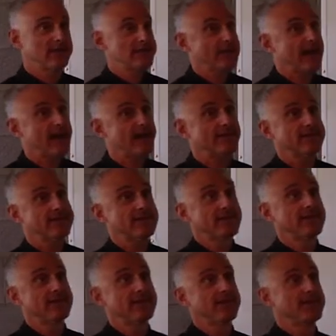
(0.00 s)
not
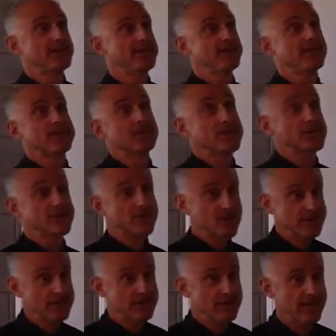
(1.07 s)
just
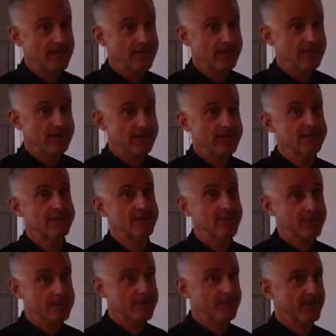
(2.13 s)
coincidental. It's
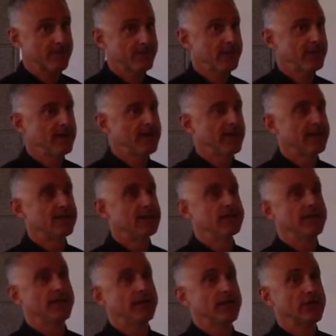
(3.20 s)
purposeful that she
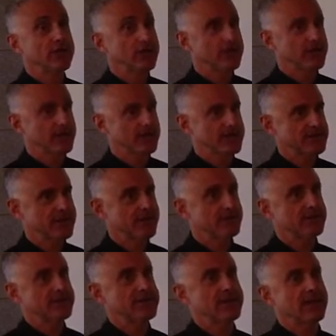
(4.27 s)
made a cumulative
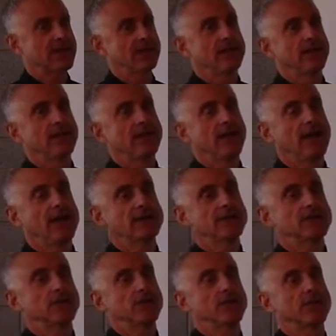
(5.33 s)
sentence that has to
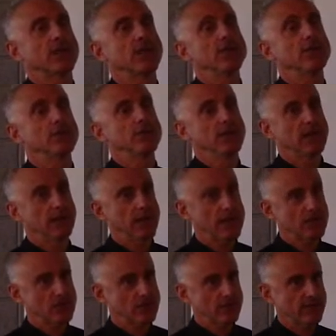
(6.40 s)
do with
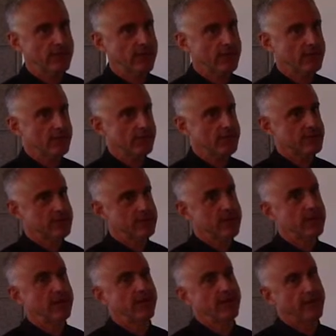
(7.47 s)
accumulation of chemicals,
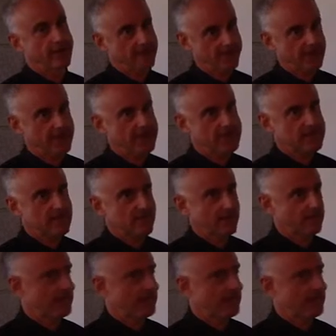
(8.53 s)
their effects on the